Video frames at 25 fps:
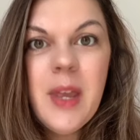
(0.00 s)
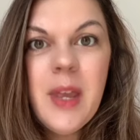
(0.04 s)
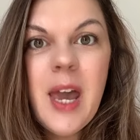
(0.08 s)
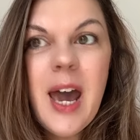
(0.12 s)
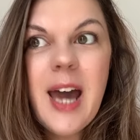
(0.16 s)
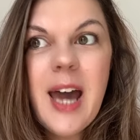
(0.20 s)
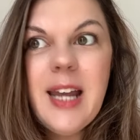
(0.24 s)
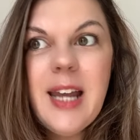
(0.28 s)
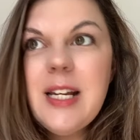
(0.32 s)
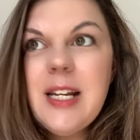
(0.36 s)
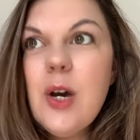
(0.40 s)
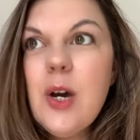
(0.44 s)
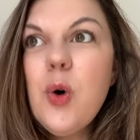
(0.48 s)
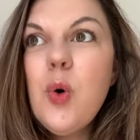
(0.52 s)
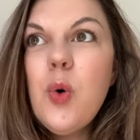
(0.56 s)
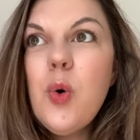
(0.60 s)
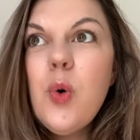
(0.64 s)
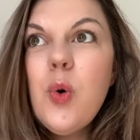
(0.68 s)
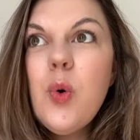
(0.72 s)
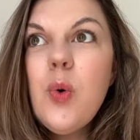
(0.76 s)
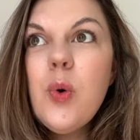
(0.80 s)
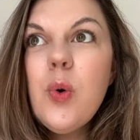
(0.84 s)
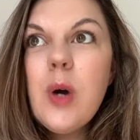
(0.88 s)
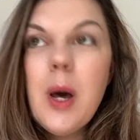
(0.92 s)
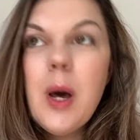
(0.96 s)
And it
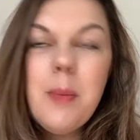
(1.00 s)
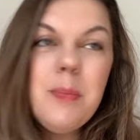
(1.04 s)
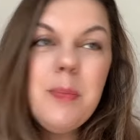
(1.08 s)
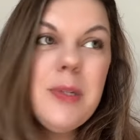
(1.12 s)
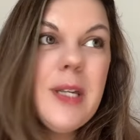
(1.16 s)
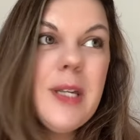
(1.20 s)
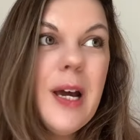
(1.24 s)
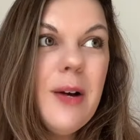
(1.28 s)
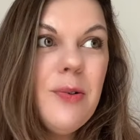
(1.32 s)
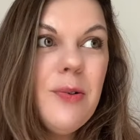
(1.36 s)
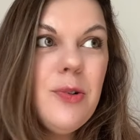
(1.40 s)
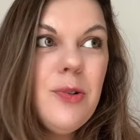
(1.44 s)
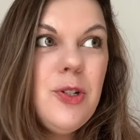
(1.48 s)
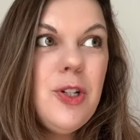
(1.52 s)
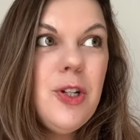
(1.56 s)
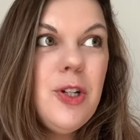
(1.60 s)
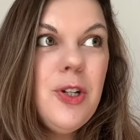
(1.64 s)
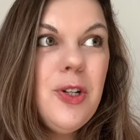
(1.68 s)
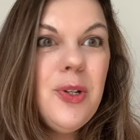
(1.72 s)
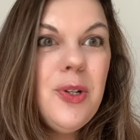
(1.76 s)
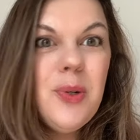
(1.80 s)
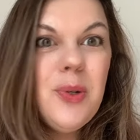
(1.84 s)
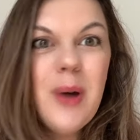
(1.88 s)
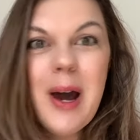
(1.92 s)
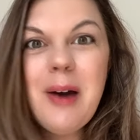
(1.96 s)
all comes down
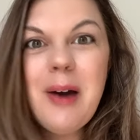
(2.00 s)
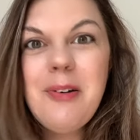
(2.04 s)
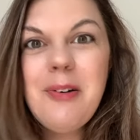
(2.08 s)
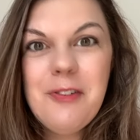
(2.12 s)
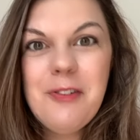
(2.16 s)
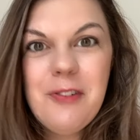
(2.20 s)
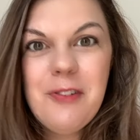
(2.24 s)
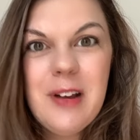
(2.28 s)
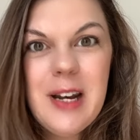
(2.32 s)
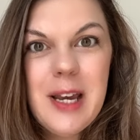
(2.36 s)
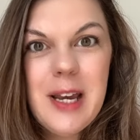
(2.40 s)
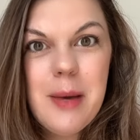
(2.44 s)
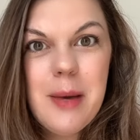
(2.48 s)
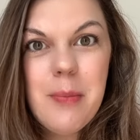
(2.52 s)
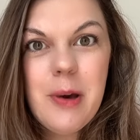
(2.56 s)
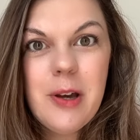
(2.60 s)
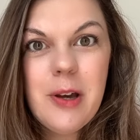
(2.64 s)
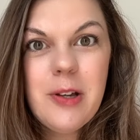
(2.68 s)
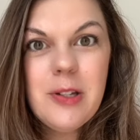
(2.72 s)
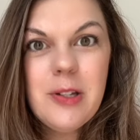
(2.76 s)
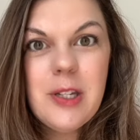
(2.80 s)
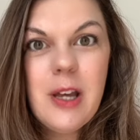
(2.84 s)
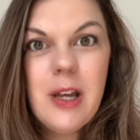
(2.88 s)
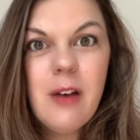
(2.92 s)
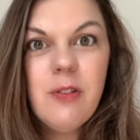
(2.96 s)
to how you're feeling about
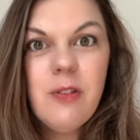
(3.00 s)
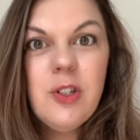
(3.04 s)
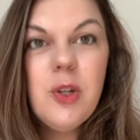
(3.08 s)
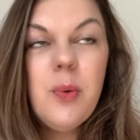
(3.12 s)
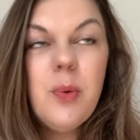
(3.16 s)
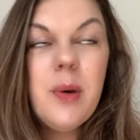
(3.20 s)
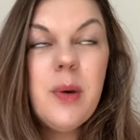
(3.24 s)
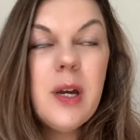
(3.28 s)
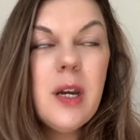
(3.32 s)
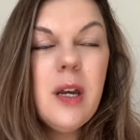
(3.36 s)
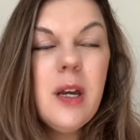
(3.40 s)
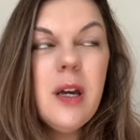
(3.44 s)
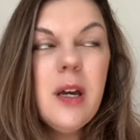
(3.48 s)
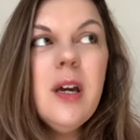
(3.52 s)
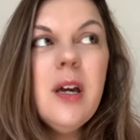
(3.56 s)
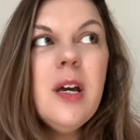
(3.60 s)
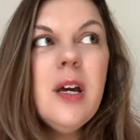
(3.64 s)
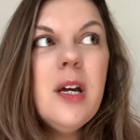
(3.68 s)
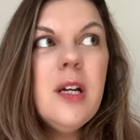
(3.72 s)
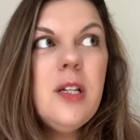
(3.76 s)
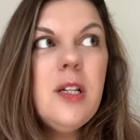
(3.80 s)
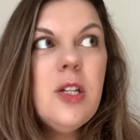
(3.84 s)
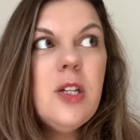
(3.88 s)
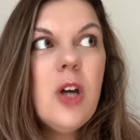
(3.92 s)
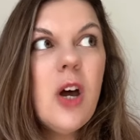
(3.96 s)
yourself. So, we're going to
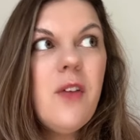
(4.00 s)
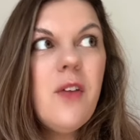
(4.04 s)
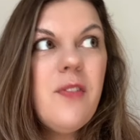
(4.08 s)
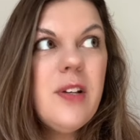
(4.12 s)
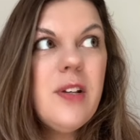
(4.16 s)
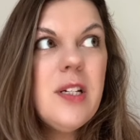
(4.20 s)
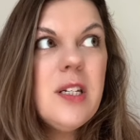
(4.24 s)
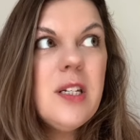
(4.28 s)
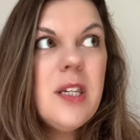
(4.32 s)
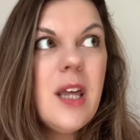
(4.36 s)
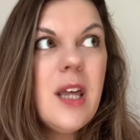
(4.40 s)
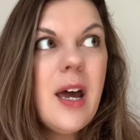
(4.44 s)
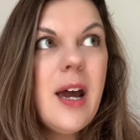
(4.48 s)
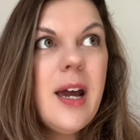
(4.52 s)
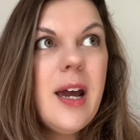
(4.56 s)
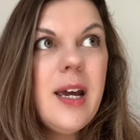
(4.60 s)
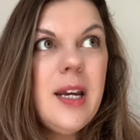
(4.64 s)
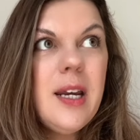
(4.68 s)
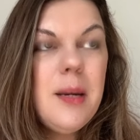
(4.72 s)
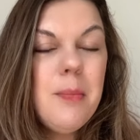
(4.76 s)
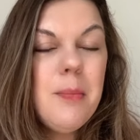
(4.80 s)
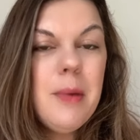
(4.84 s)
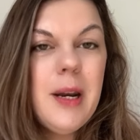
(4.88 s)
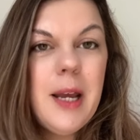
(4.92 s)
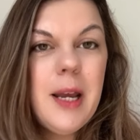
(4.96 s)
dive into that in
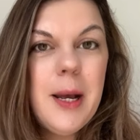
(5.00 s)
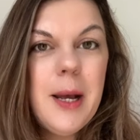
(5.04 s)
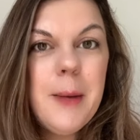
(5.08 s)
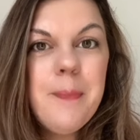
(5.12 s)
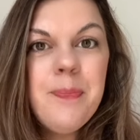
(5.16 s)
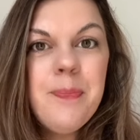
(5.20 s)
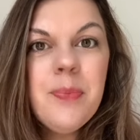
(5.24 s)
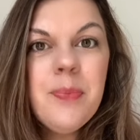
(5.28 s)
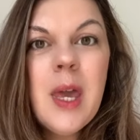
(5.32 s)
a minute.